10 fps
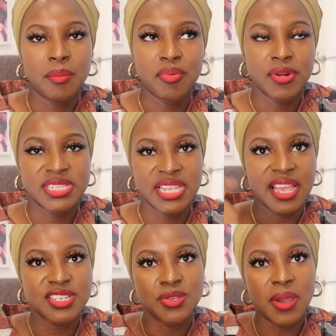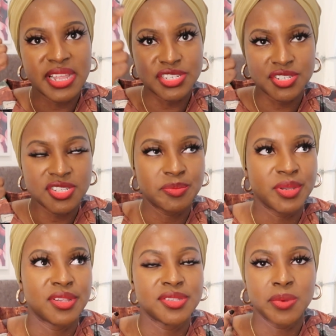protect your edges,
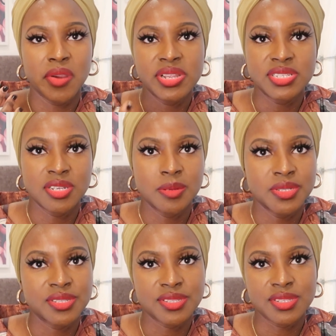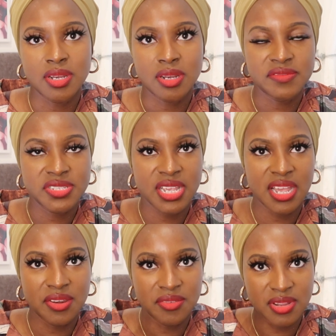because wearing turbans and scarves
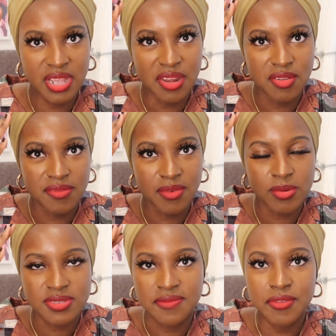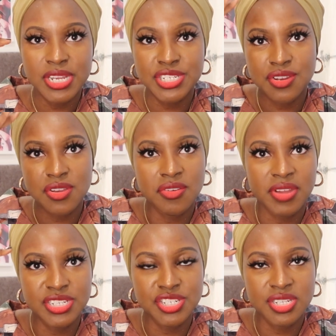can kind of cause friction on your
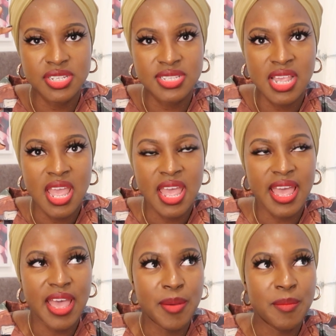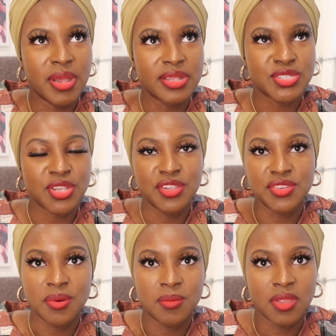edges, so you
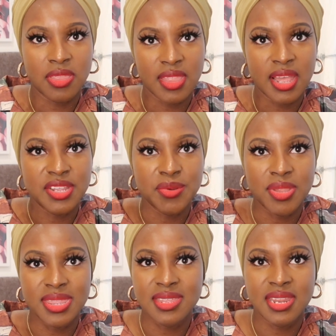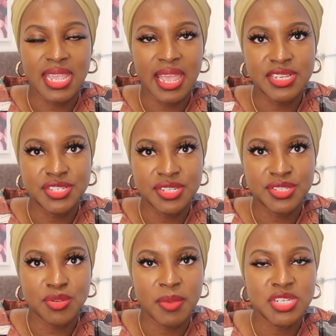don't want that. You don't want thinning
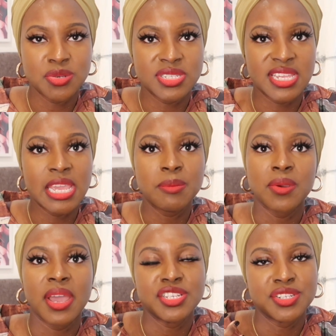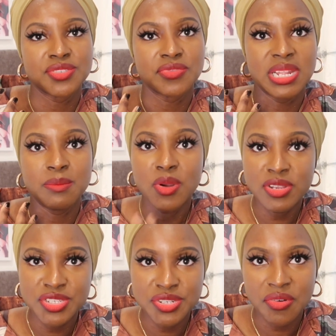edges, so make sure to keep your edges really
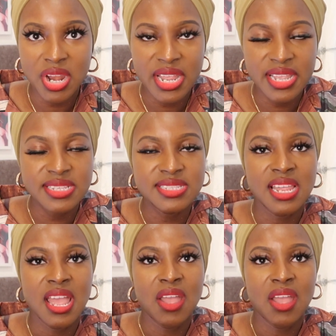moisturized.